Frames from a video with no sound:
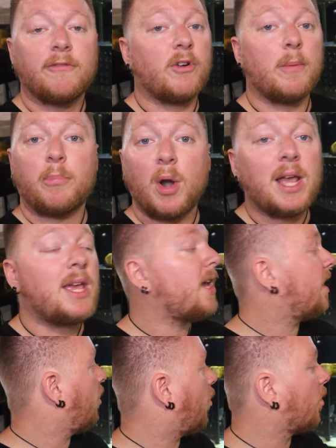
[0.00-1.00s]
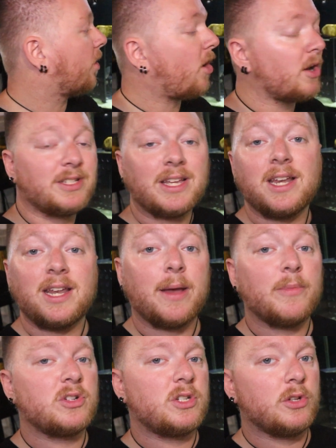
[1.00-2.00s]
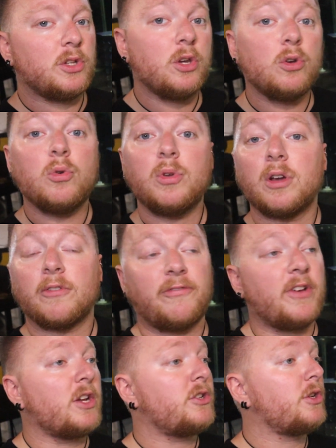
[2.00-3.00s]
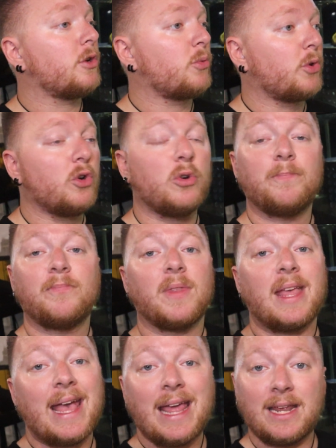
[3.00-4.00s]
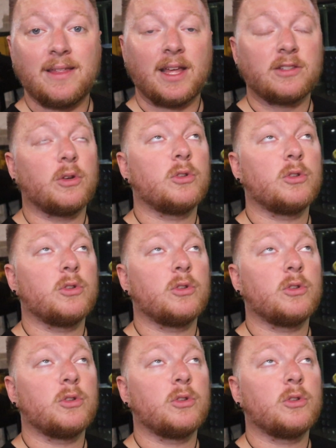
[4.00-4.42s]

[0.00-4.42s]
from breaking or causing any damage to you, your fish, your room, any of that.